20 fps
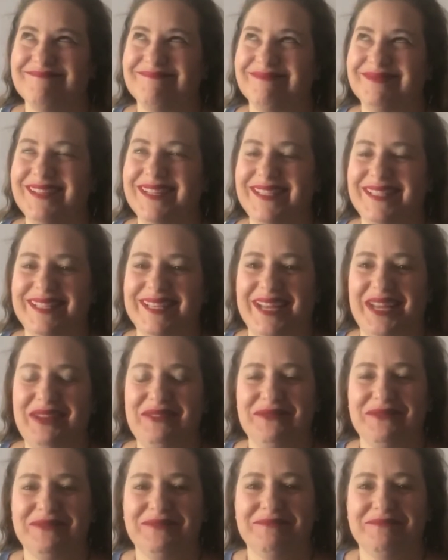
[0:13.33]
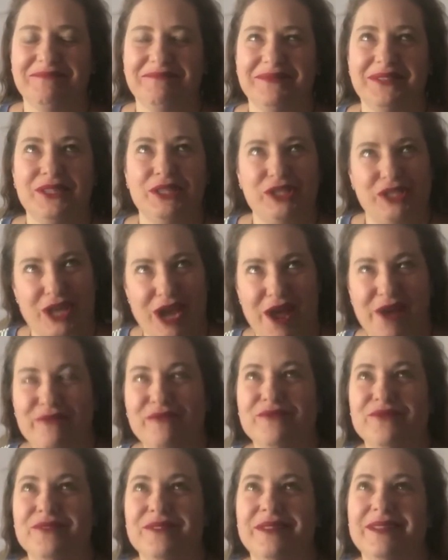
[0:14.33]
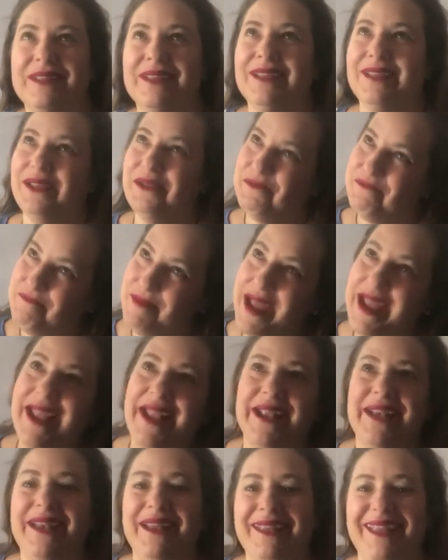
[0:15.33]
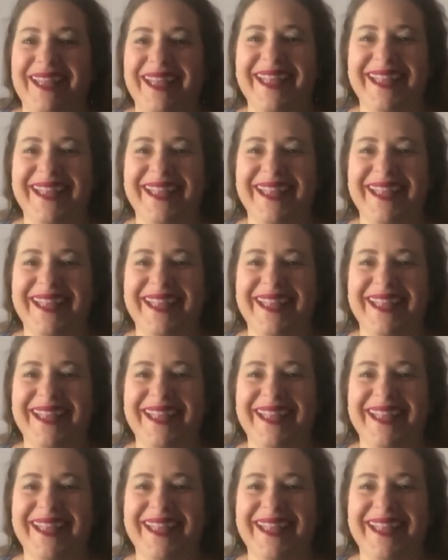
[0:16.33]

let's see, chef, maid.